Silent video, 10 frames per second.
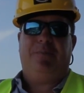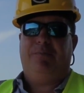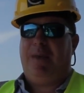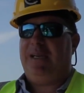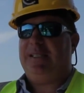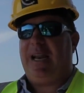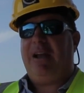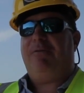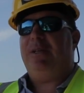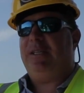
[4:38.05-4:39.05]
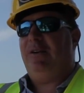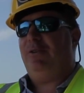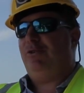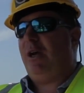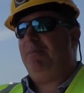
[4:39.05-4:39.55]
makes that every single
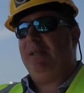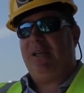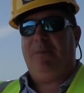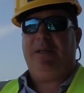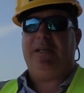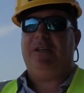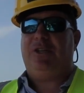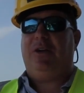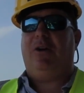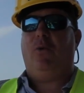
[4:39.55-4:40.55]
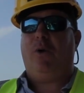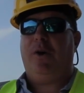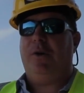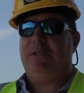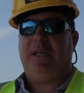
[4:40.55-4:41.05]
drop that's going to be touching our
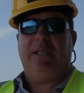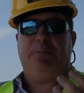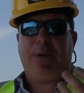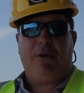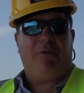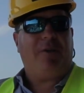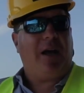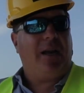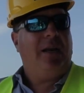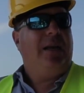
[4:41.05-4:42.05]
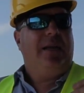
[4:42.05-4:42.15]
waters is purified,